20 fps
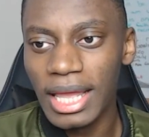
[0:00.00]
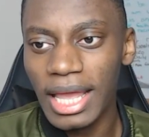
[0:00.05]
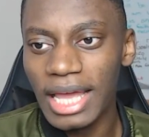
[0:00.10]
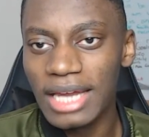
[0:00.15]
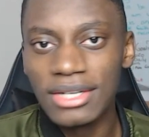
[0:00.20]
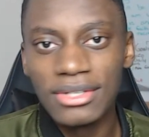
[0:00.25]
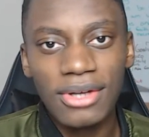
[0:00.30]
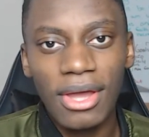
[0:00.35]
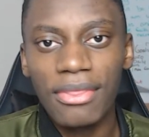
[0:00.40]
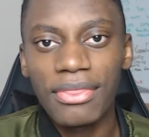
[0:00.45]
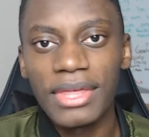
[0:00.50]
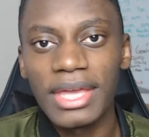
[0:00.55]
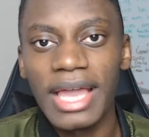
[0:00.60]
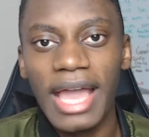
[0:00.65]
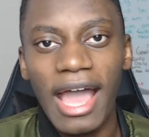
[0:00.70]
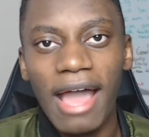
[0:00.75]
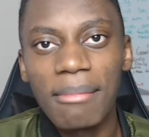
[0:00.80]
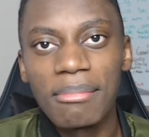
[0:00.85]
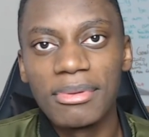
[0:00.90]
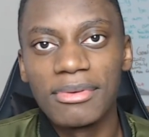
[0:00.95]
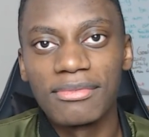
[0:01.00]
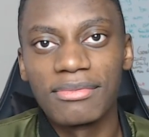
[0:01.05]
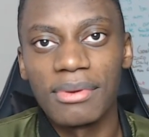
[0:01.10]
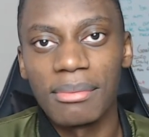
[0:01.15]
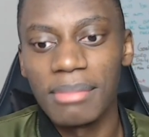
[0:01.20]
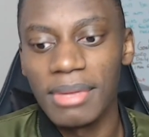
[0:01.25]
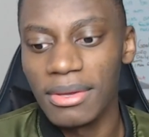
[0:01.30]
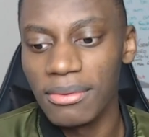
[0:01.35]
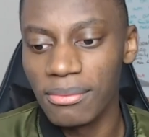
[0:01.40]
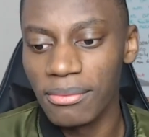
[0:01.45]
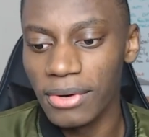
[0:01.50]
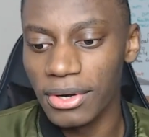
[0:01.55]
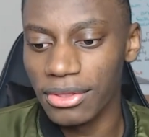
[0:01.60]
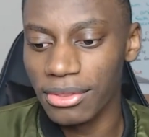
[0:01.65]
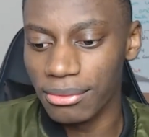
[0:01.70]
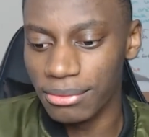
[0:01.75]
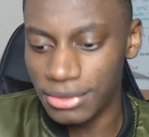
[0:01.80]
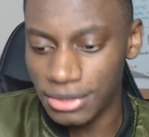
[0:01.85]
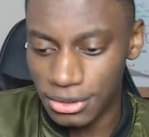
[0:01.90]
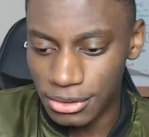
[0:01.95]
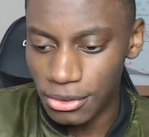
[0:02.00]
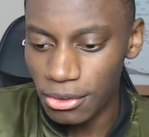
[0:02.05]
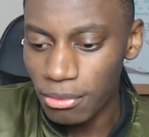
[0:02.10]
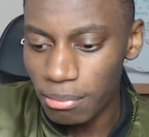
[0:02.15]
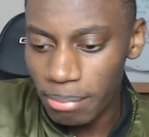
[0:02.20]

and nothing happened from it, where there was 2